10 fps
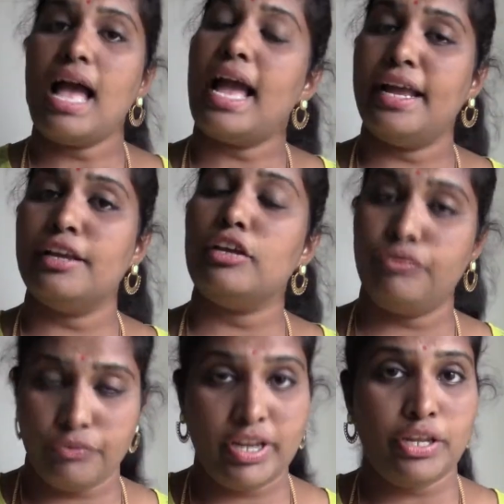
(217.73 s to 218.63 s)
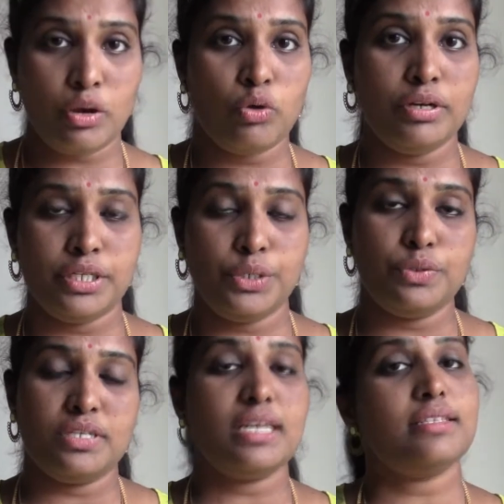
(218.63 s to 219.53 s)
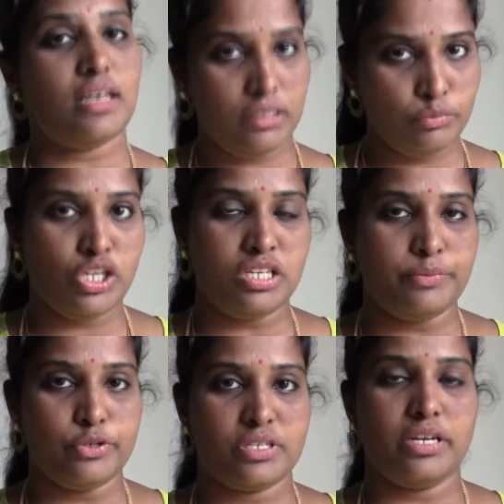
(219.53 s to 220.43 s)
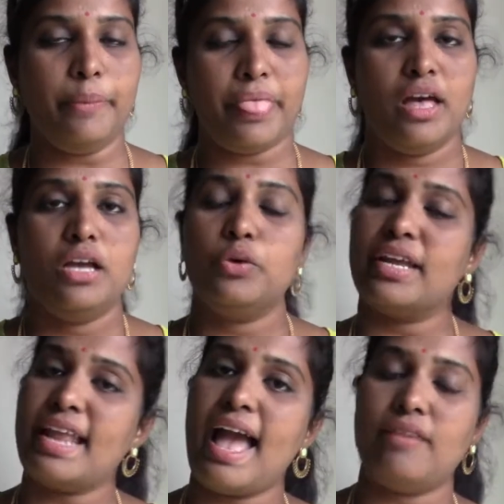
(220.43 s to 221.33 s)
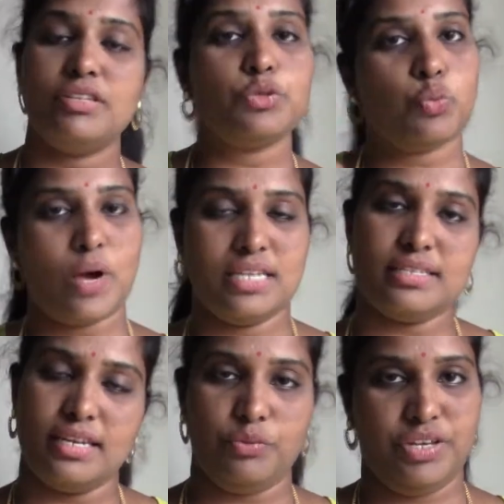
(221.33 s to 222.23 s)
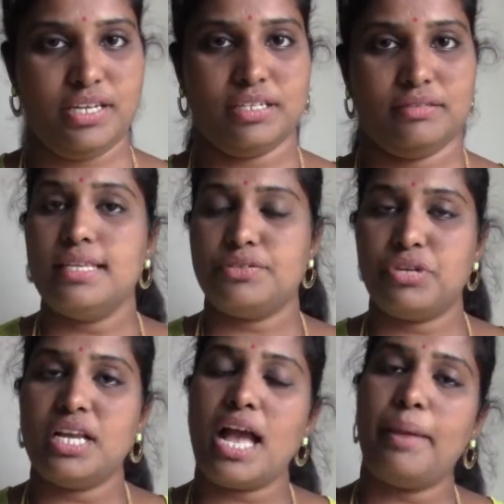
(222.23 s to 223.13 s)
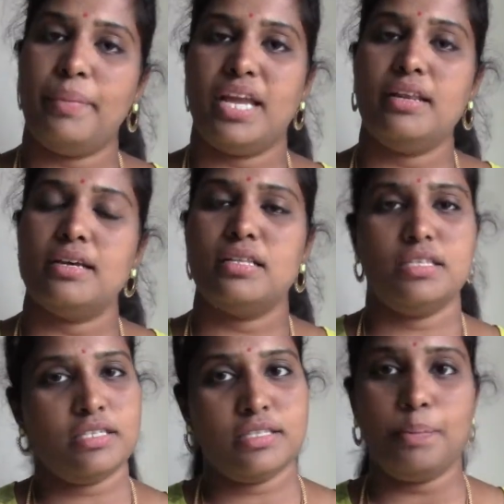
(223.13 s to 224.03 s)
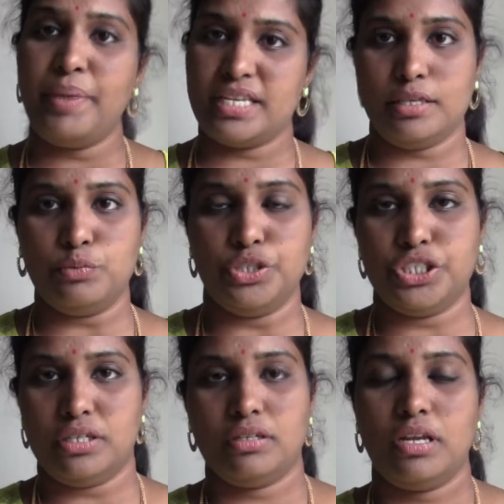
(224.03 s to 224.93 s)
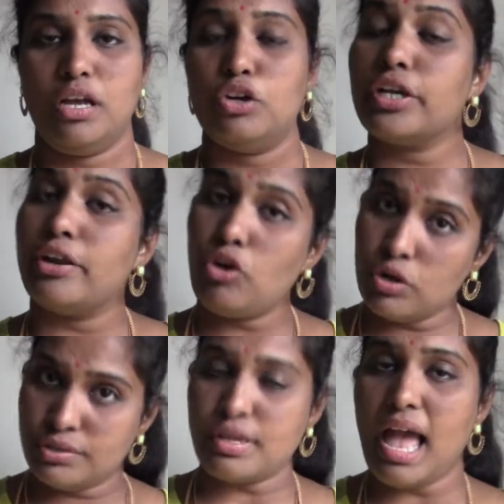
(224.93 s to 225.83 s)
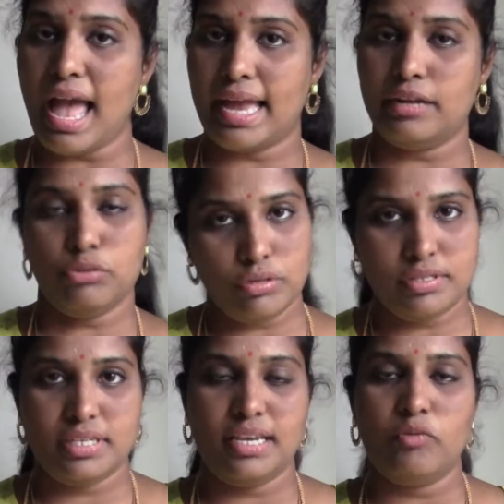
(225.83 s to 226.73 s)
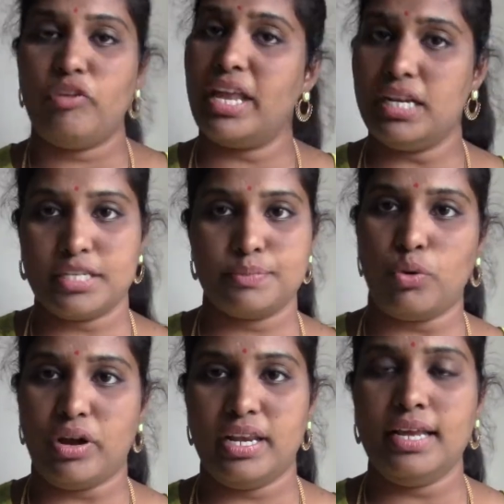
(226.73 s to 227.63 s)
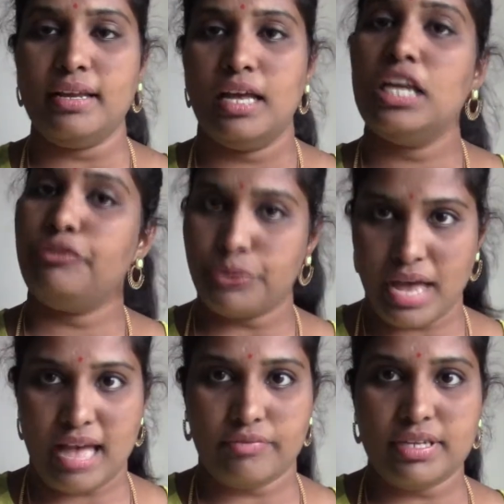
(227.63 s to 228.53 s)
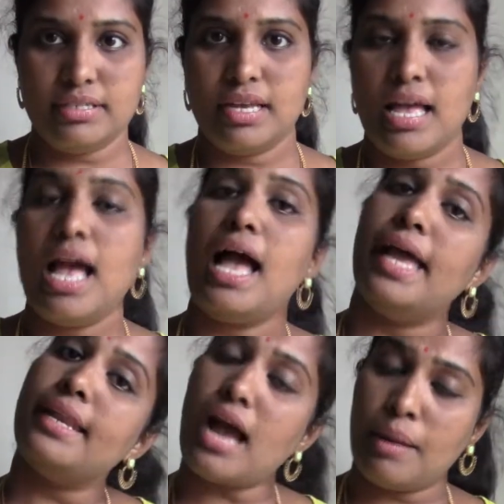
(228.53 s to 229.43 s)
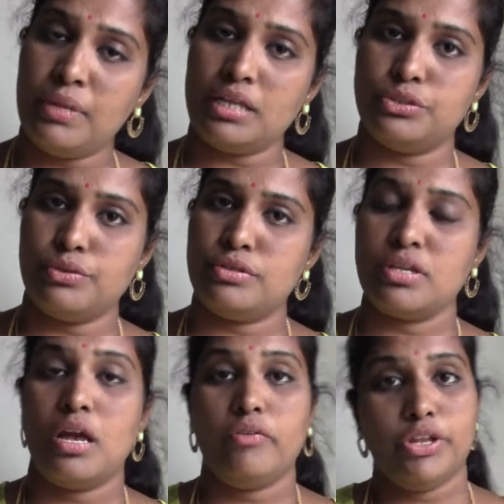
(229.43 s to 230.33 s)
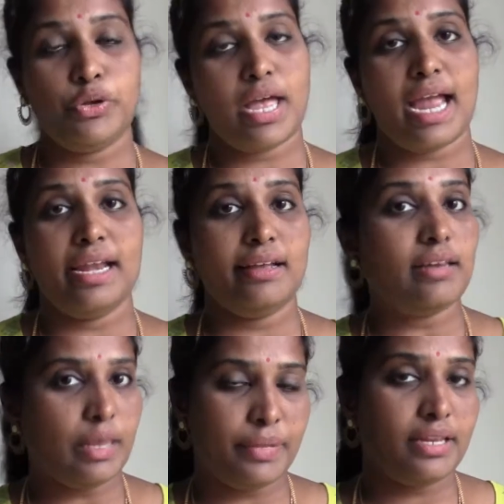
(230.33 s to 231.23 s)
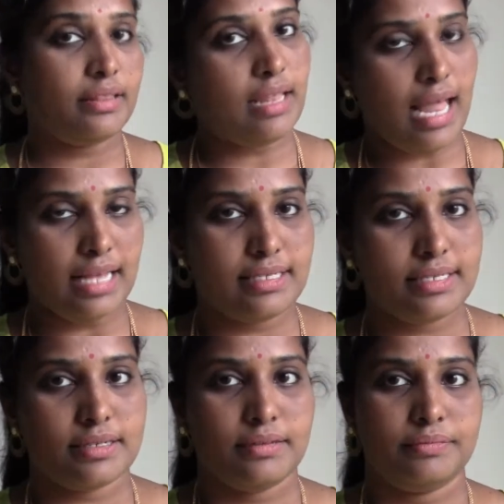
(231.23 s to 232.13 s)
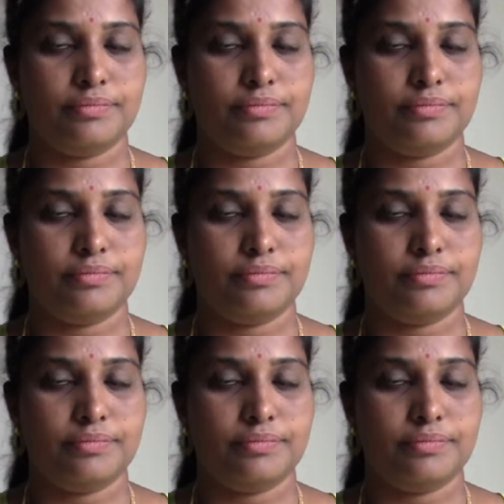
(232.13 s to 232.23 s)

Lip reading: And if when you are going to use it as an immunity booster, you can have it once in a week. This drink I made, this is the basic version. You can also add tulsi while it is boiling if you have it, and amla juice when you are adding lemon in the last.